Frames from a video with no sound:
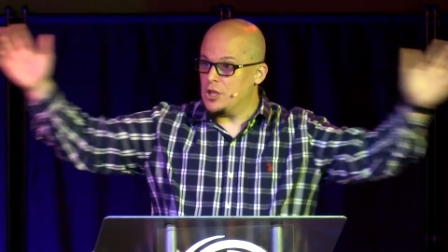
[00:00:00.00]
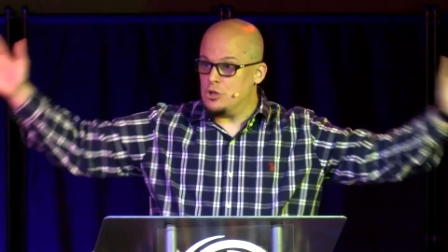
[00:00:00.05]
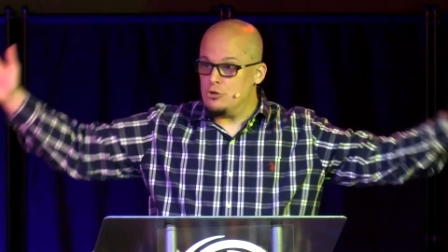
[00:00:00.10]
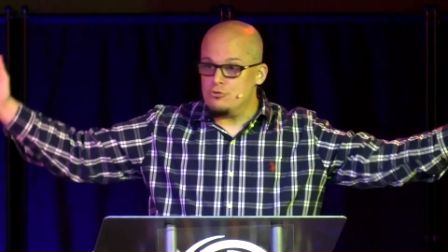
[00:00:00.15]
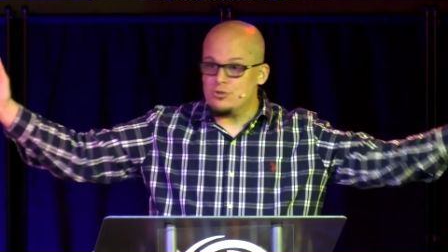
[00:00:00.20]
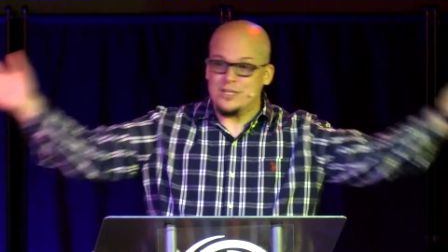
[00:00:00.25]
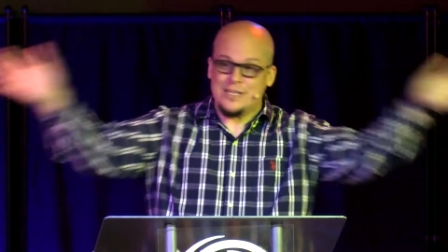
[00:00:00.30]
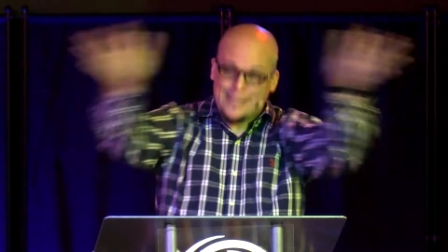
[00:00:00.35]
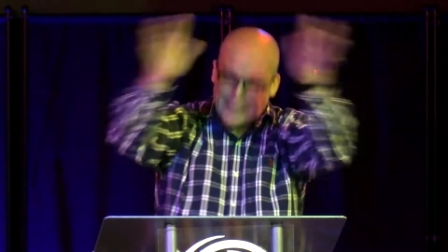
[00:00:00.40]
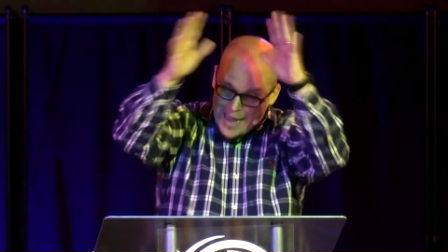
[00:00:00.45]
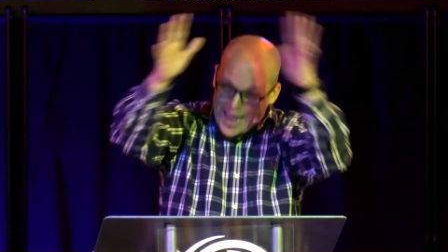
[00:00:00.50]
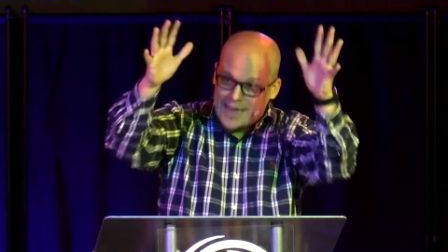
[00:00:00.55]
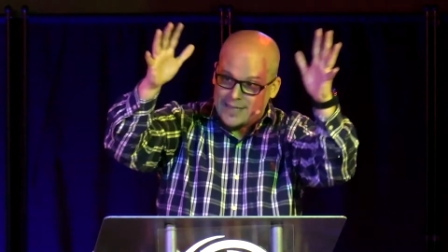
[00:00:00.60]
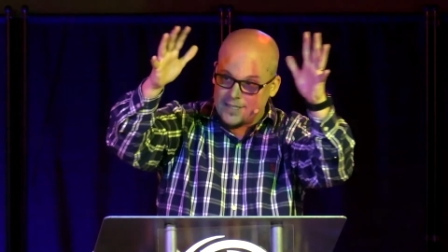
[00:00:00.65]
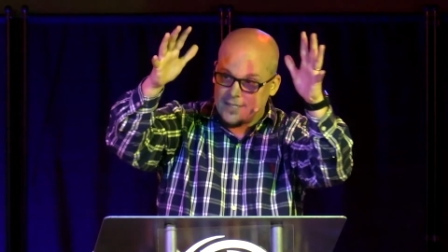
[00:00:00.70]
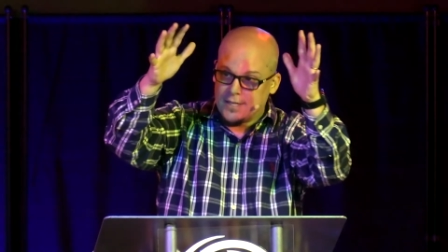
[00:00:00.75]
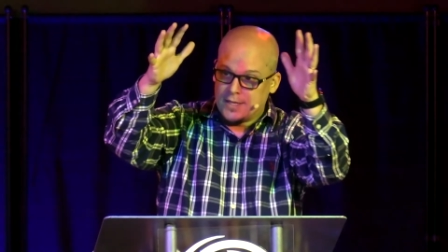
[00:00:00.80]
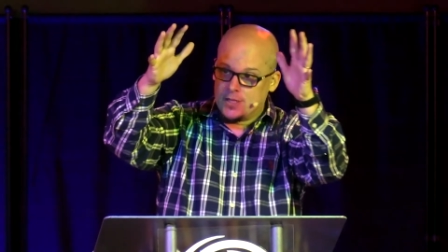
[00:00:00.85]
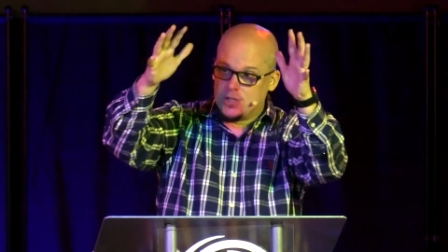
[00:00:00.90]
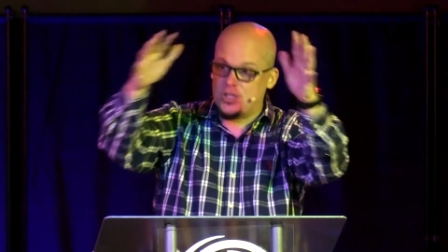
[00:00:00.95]
you
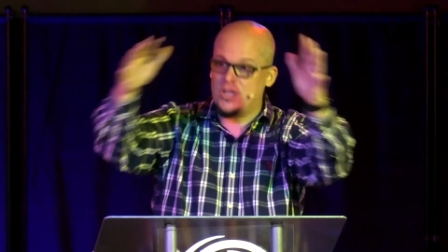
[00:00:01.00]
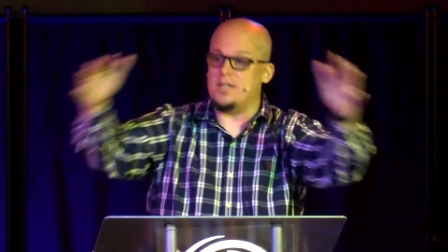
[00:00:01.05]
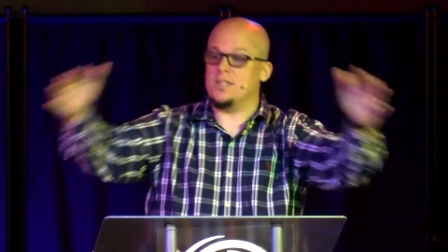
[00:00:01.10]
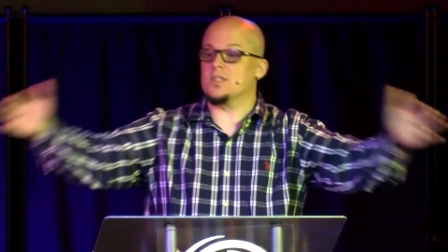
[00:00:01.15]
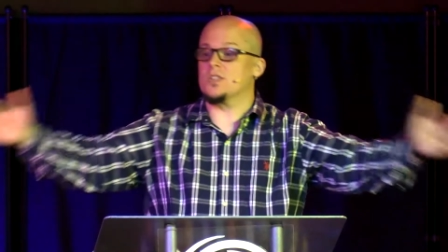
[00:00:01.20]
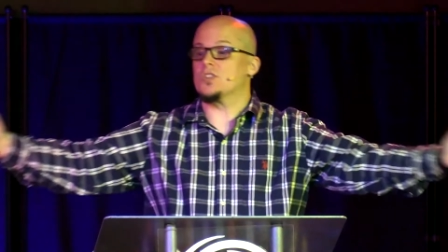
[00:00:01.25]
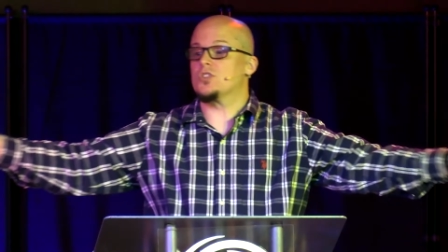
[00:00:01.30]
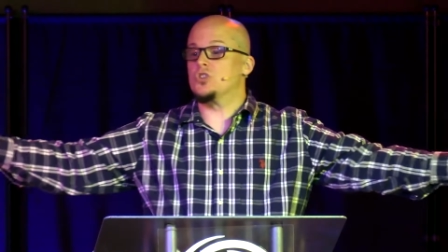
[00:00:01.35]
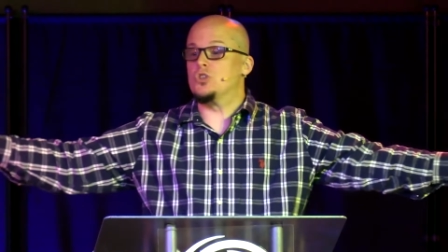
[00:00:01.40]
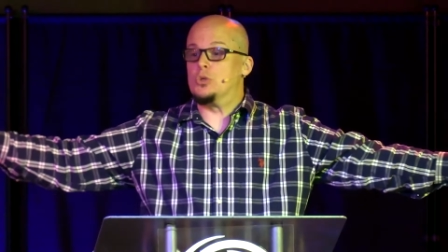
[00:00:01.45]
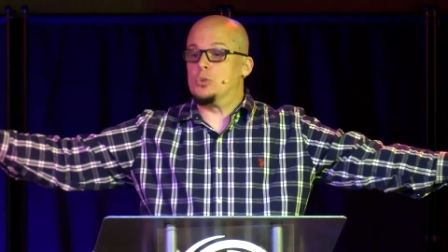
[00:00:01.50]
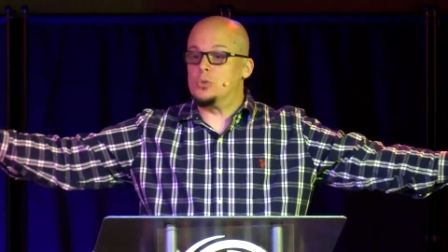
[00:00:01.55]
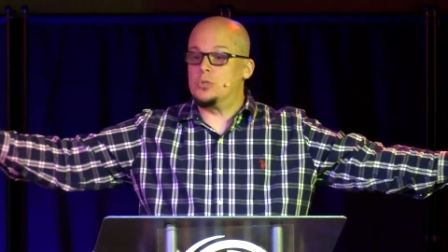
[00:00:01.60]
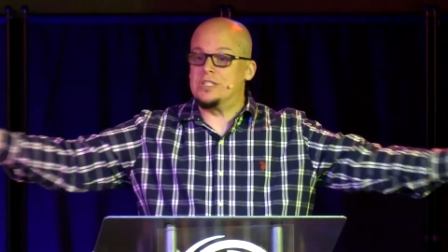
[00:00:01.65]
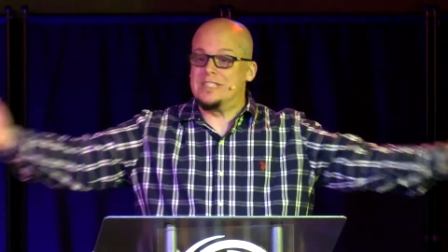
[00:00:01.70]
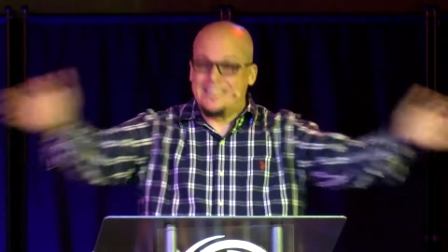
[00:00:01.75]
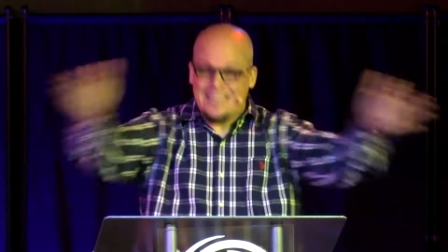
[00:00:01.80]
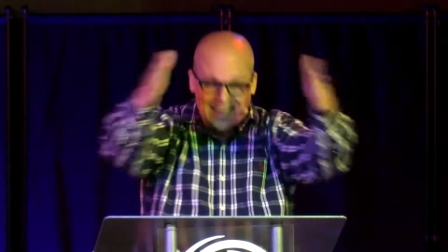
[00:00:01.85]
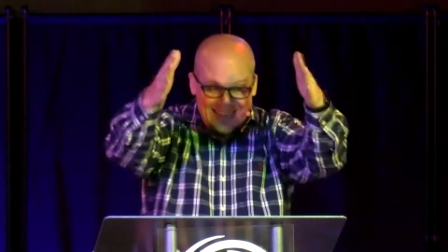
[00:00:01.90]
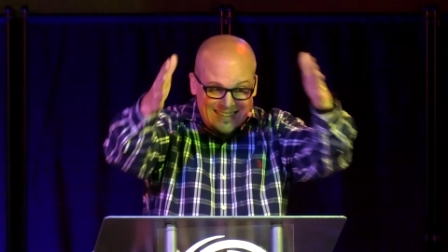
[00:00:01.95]
get Jesus. You
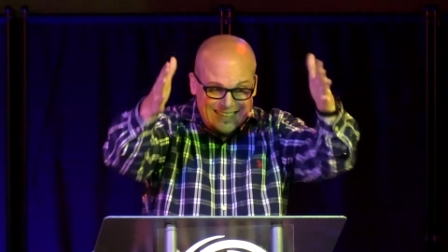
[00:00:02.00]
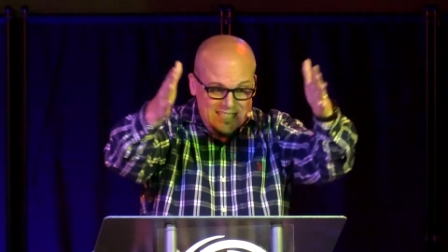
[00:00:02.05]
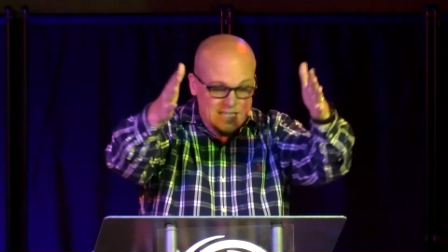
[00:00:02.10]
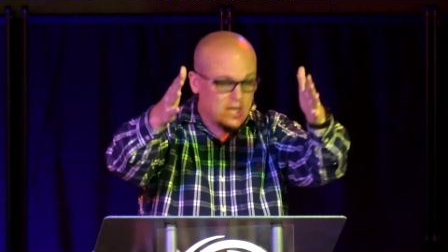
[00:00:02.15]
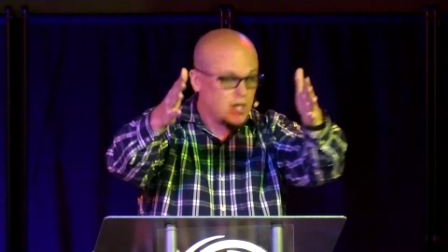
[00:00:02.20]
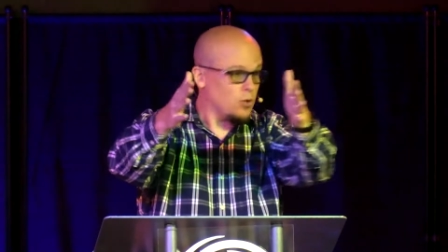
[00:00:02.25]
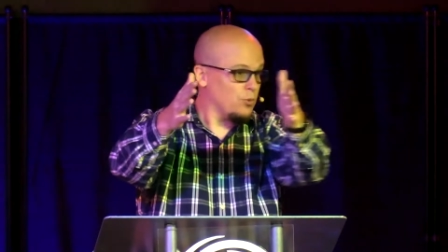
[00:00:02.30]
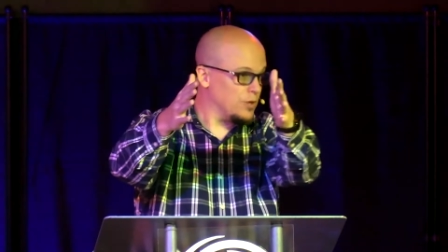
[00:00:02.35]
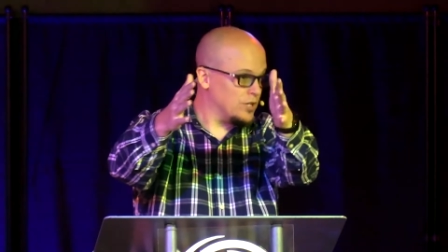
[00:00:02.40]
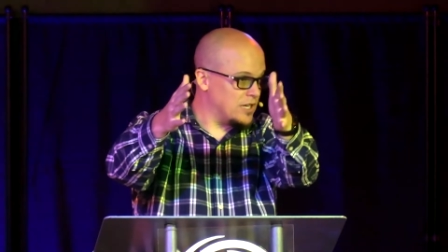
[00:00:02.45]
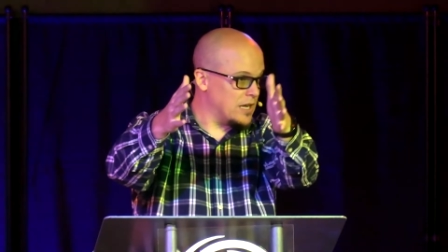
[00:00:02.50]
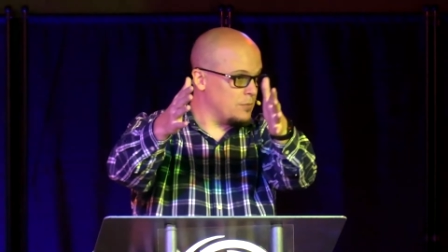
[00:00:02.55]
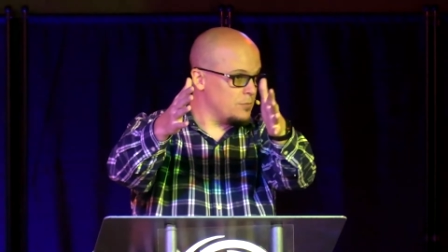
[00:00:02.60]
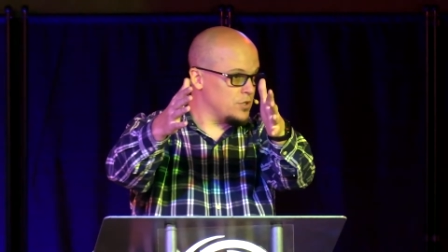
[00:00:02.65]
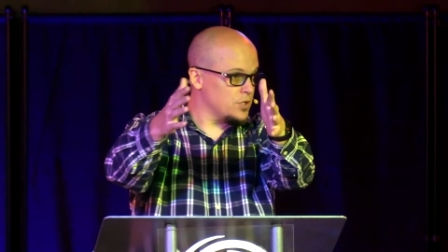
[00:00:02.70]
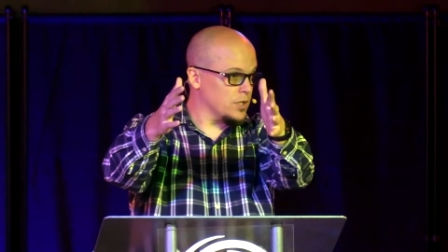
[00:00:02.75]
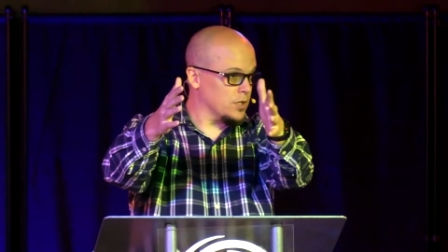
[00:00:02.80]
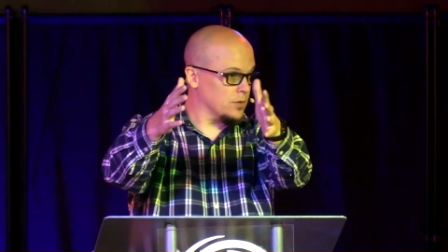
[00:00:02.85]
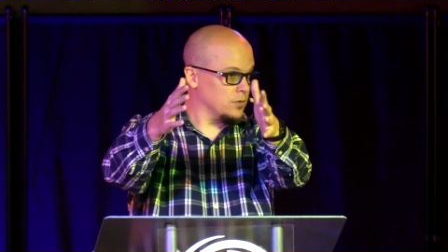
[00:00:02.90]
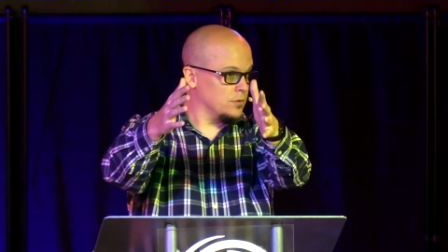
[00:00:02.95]
get
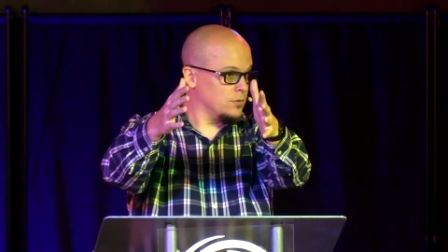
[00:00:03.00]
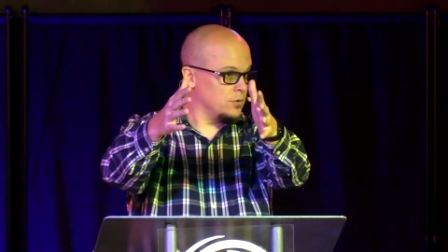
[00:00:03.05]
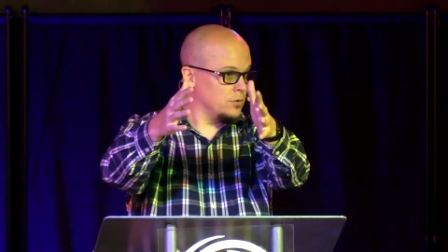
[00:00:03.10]
redemption.